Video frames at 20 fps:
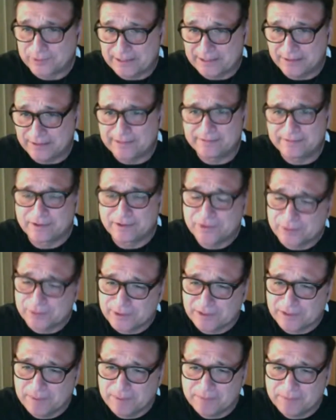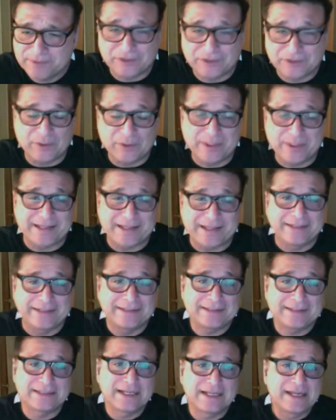Layer 3, if people don't know what that
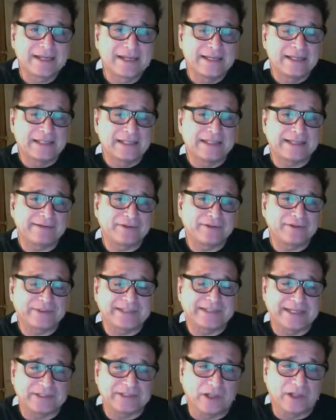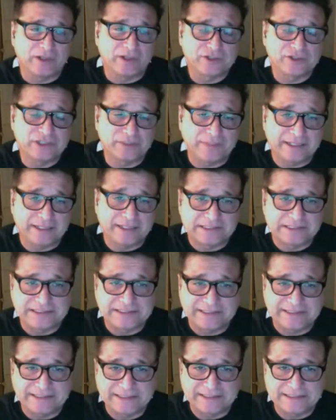is, layer 3 technology basically
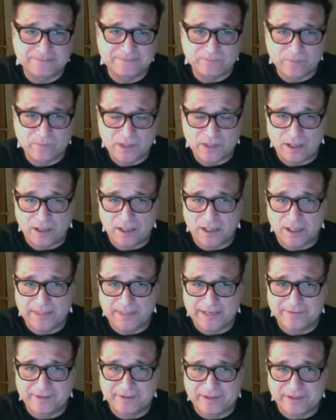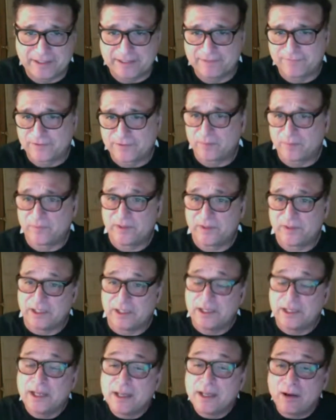is everything from the
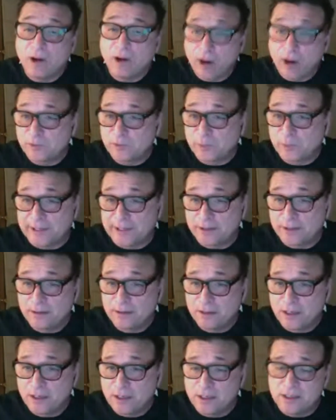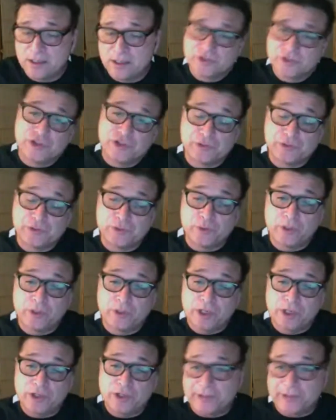hardware to
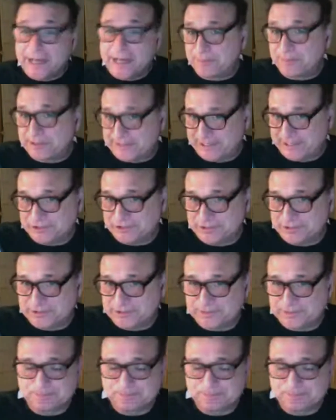your applications.